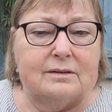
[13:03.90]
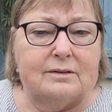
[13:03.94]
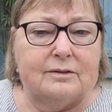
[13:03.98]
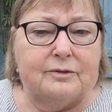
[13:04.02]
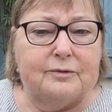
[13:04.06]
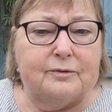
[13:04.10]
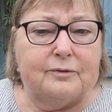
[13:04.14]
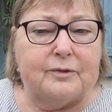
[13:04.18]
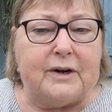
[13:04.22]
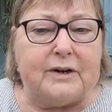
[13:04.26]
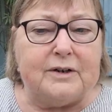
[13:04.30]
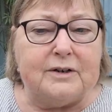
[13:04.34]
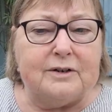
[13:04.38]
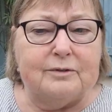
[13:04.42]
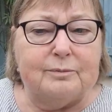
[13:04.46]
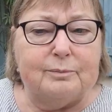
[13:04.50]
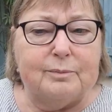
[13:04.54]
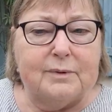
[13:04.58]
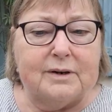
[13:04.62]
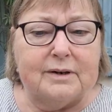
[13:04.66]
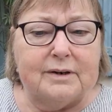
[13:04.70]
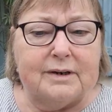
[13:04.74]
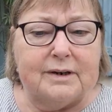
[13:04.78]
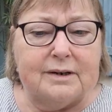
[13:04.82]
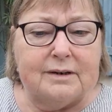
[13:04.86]
A friend of
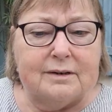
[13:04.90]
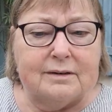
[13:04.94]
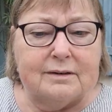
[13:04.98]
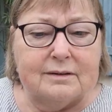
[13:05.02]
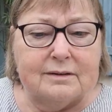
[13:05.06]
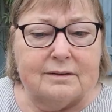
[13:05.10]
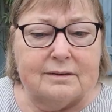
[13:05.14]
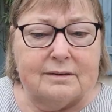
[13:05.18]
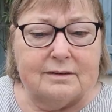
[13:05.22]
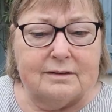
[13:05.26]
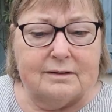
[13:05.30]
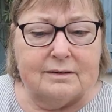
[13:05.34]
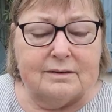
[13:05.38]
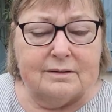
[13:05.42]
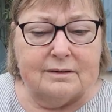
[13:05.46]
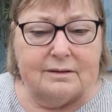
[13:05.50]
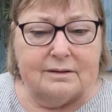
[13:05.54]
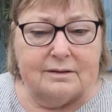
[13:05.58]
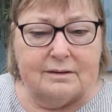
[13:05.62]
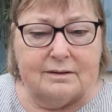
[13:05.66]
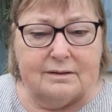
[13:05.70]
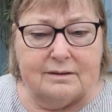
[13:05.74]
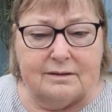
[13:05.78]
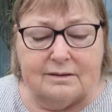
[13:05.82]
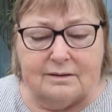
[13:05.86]
mine
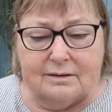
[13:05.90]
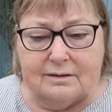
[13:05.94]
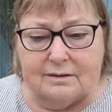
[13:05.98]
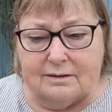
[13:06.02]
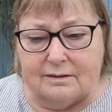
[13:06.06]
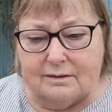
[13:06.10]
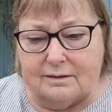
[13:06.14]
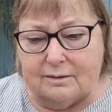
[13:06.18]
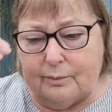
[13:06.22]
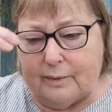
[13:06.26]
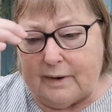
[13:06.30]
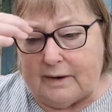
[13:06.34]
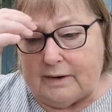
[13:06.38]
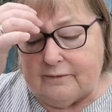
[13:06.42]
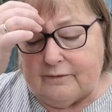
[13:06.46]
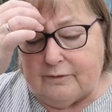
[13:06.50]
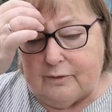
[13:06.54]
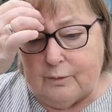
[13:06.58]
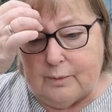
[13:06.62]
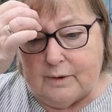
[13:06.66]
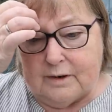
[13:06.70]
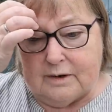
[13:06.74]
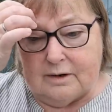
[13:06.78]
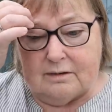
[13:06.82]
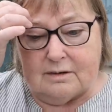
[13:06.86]
went
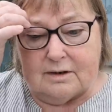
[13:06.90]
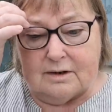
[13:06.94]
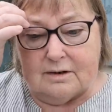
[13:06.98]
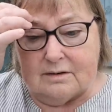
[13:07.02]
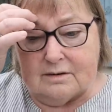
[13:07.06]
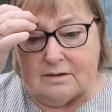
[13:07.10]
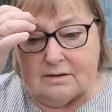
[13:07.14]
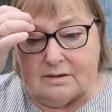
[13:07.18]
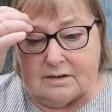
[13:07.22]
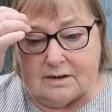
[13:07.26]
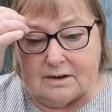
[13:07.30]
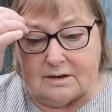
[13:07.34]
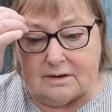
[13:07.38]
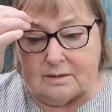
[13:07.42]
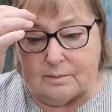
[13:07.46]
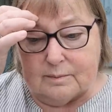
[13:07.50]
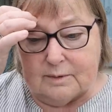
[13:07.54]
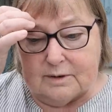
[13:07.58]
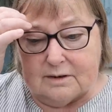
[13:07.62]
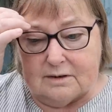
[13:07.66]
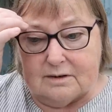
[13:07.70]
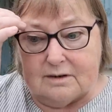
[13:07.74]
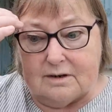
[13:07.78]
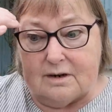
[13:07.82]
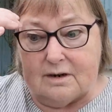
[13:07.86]
for one of those
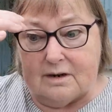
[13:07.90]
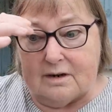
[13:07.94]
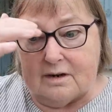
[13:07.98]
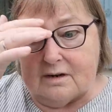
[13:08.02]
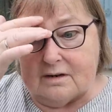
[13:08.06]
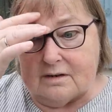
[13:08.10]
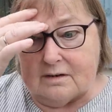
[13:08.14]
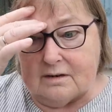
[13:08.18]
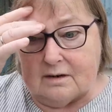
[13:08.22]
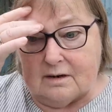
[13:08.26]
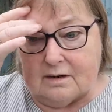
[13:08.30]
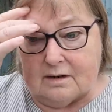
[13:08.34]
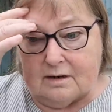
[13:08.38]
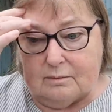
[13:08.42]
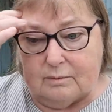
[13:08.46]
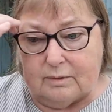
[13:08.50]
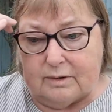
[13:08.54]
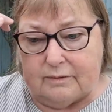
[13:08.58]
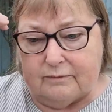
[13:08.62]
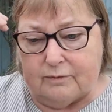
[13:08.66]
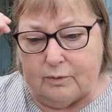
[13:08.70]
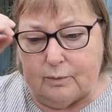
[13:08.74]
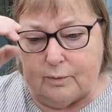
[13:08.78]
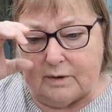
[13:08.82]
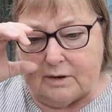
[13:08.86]
assessments years ago,
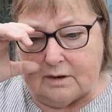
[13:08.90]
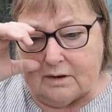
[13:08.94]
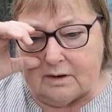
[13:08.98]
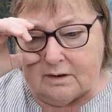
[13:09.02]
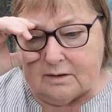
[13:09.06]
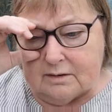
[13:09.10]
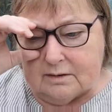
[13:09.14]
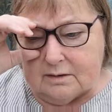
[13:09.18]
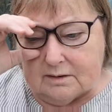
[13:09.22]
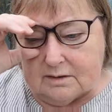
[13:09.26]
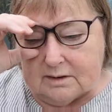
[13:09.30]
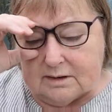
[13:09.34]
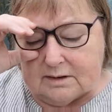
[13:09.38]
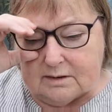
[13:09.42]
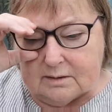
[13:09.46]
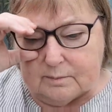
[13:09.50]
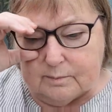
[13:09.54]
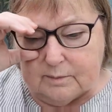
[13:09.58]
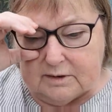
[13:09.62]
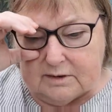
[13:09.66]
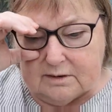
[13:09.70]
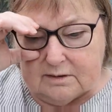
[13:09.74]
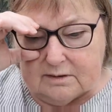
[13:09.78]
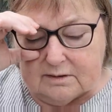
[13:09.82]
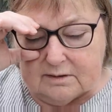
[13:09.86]
went for one of those
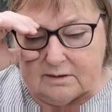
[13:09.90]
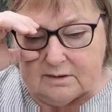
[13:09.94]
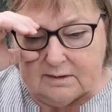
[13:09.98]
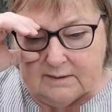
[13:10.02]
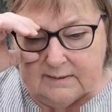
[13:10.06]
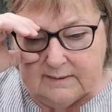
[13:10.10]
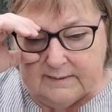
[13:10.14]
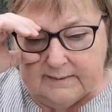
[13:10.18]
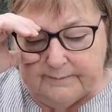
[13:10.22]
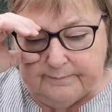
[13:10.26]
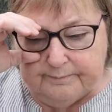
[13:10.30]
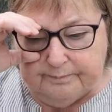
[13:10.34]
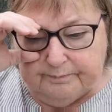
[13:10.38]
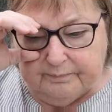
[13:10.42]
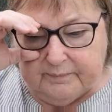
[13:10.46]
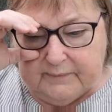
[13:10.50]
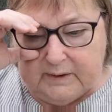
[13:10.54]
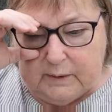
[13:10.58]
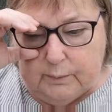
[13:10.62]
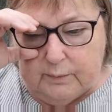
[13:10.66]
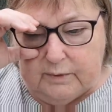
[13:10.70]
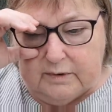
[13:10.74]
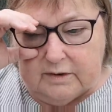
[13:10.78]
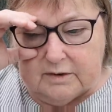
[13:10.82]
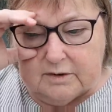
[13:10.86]
assessments
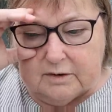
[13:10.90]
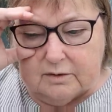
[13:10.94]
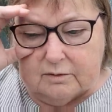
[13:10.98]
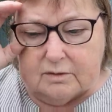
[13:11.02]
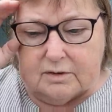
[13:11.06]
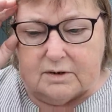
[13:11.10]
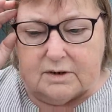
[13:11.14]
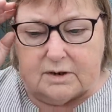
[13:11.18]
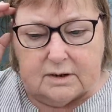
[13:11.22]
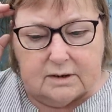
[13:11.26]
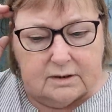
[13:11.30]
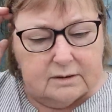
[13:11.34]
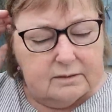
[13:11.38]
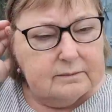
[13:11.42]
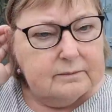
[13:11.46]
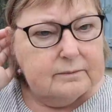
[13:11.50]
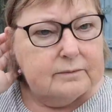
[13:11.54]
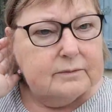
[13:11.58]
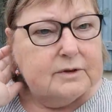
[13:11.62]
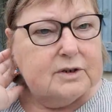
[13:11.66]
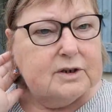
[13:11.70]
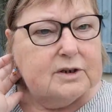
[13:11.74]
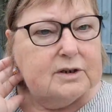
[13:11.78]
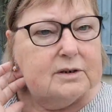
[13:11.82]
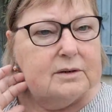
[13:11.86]
with a doctor,
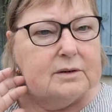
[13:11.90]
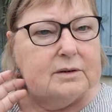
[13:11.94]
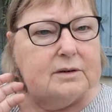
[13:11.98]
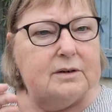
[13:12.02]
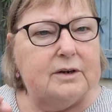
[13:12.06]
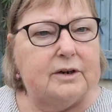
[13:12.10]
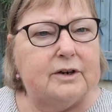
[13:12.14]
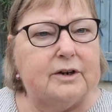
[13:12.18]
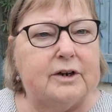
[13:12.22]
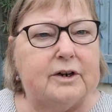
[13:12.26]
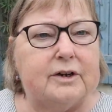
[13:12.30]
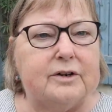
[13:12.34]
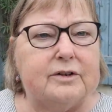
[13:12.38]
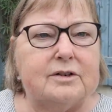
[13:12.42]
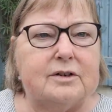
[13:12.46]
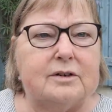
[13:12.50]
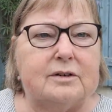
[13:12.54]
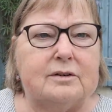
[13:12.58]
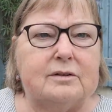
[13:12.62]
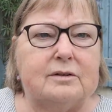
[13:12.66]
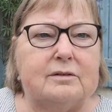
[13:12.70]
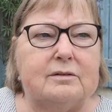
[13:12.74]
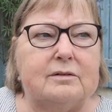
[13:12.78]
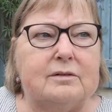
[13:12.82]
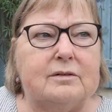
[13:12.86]
to, you know,
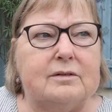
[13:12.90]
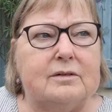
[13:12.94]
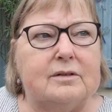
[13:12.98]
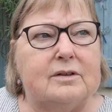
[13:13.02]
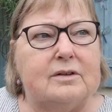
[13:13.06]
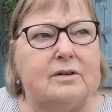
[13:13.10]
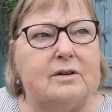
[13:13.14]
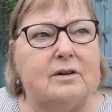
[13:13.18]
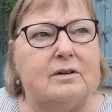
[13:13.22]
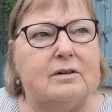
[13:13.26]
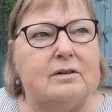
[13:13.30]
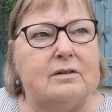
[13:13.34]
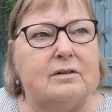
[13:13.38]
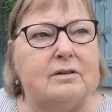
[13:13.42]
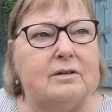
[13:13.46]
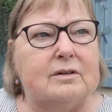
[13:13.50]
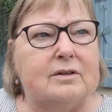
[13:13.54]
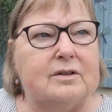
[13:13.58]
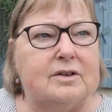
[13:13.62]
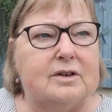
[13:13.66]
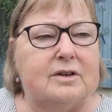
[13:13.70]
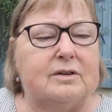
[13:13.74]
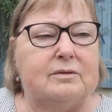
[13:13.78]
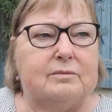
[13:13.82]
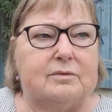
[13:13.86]
to
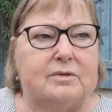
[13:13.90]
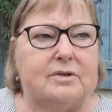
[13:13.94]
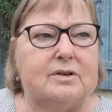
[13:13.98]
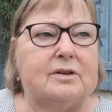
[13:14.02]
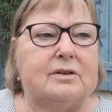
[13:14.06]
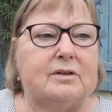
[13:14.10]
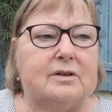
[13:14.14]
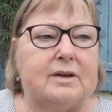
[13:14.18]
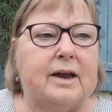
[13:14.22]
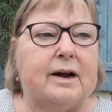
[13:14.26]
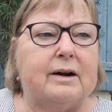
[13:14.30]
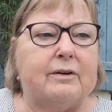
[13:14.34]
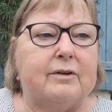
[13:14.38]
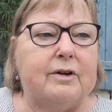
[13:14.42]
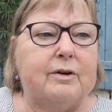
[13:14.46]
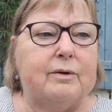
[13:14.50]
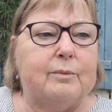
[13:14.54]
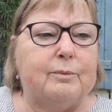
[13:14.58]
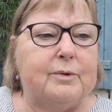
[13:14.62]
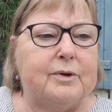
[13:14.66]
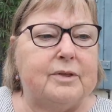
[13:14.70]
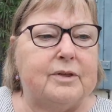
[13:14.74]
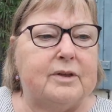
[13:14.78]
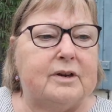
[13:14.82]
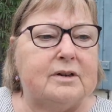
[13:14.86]
start to carry
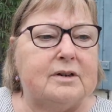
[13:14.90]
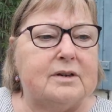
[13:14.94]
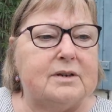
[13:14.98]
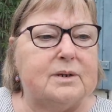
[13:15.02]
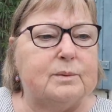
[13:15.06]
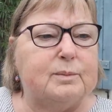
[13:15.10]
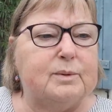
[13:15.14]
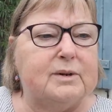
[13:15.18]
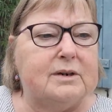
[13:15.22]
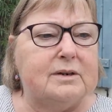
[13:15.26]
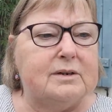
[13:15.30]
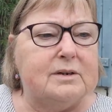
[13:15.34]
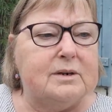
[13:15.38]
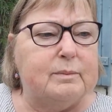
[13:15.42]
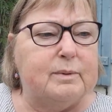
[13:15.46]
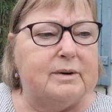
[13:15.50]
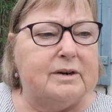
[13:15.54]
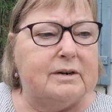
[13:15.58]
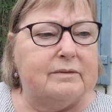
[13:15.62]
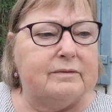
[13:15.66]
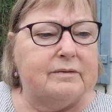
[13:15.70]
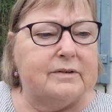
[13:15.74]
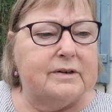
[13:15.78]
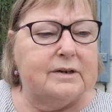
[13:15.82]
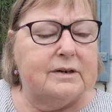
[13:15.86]
on with her disability
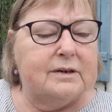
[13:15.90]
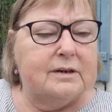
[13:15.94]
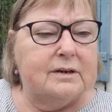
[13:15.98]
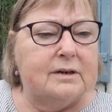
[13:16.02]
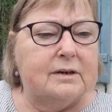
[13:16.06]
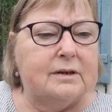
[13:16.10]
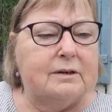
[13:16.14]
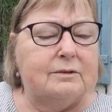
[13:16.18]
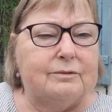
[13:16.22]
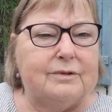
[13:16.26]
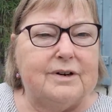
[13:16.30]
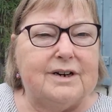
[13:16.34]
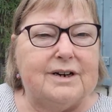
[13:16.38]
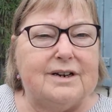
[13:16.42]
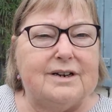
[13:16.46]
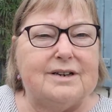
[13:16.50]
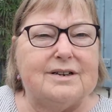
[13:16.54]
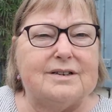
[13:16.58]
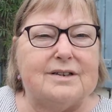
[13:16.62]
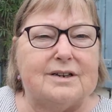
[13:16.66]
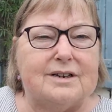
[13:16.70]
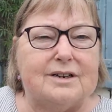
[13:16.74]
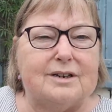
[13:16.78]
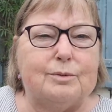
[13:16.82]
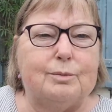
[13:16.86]
benefit. Really
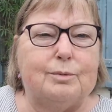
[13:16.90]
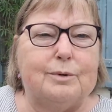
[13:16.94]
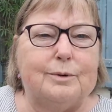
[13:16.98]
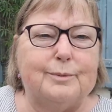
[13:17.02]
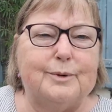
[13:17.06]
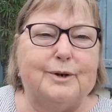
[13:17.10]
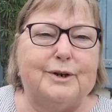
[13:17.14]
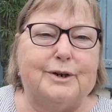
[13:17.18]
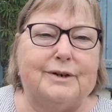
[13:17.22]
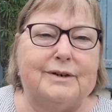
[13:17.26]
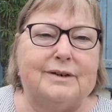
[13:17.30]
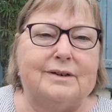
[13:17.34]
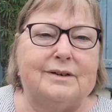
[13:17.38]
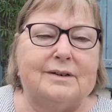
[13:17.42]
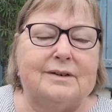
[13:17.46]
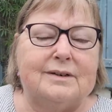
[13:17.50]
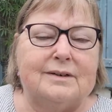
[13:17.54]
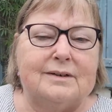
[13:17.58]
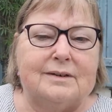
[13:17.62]
sick woman,